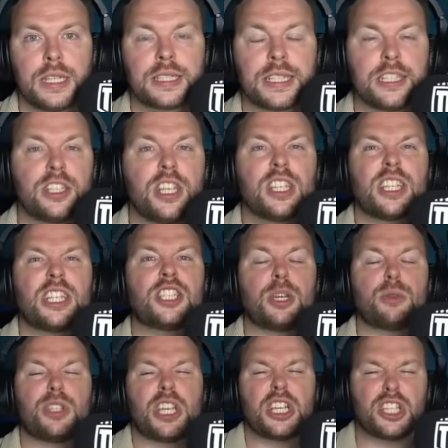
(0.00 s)
Say say
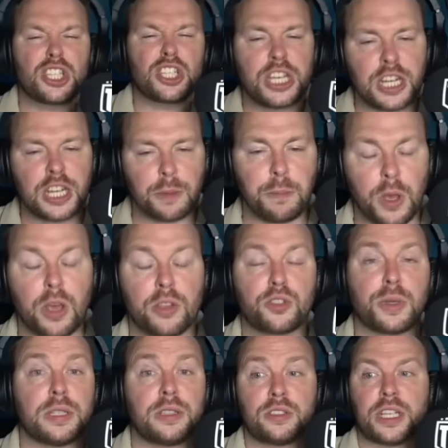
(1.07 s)
Chelsea conceded a uh,
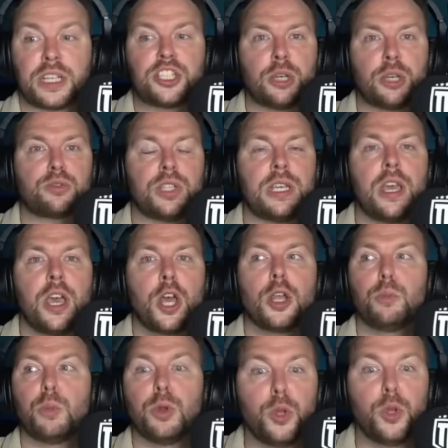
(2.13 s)
sorry, say Chelsea
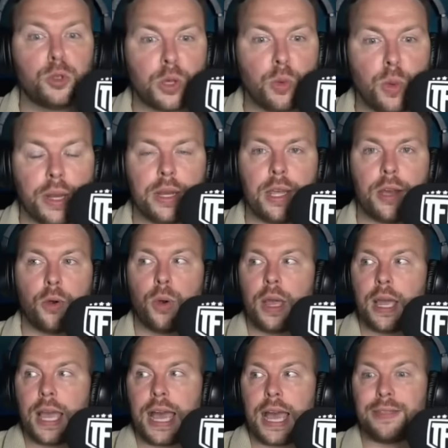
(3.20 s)
were losing 1-0
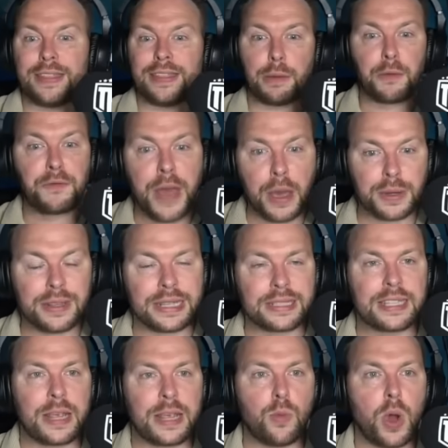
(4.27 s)
and then they were fouled in that
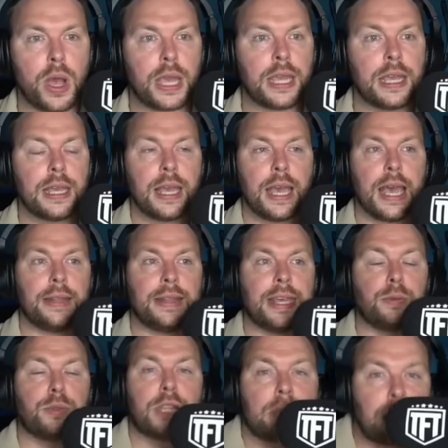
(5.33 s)
same way and they
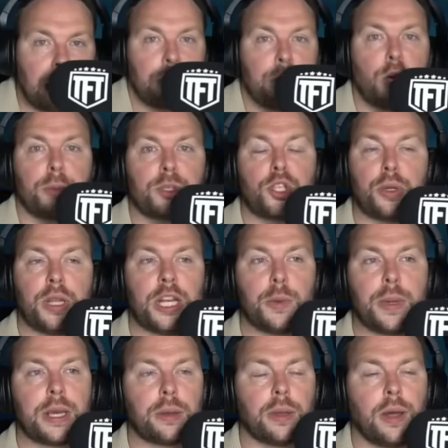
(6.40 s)
didn't get the opportunity to
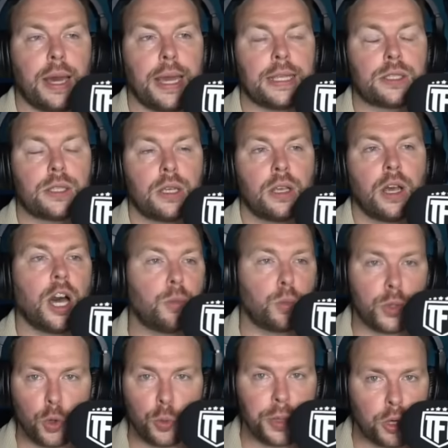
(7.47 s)
equalize, uh,
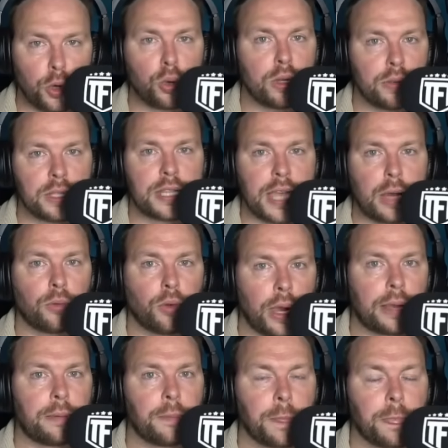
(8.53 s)
we'd all be calling this out,
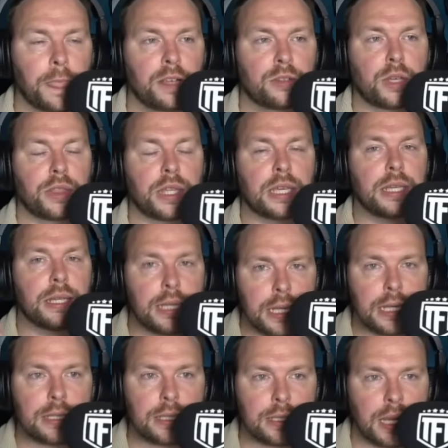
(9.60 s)
right? So I think it
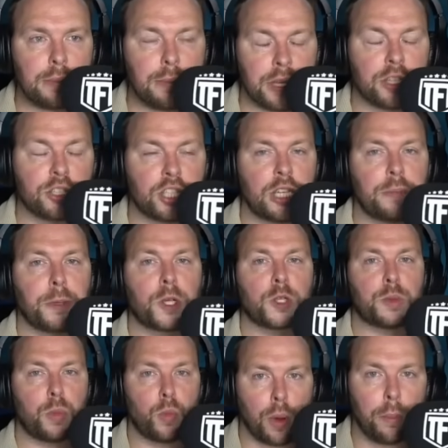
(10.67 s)
needs the same energy because
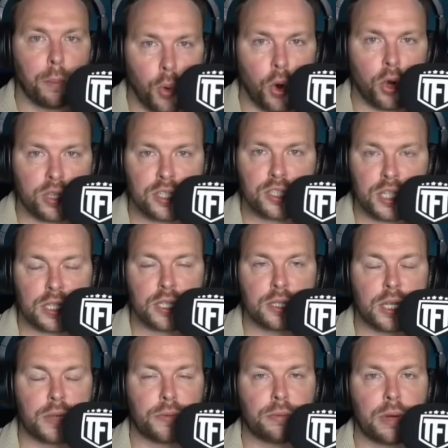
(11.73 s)
we want more
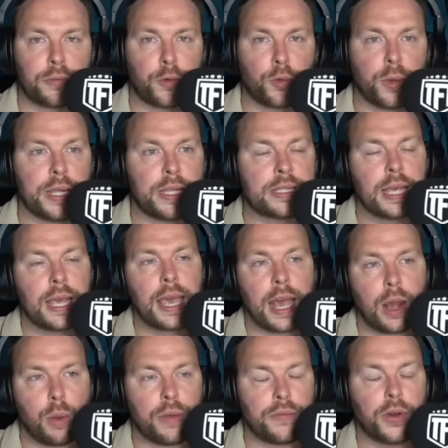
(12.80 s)
consistency from referees.
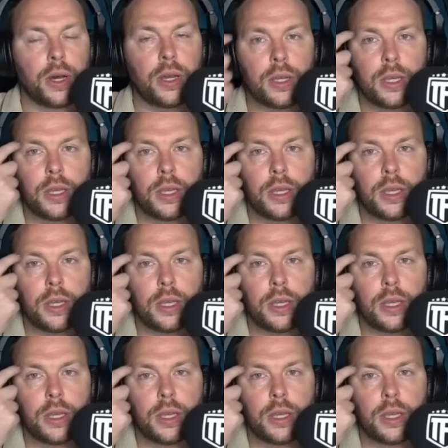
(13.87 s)
However,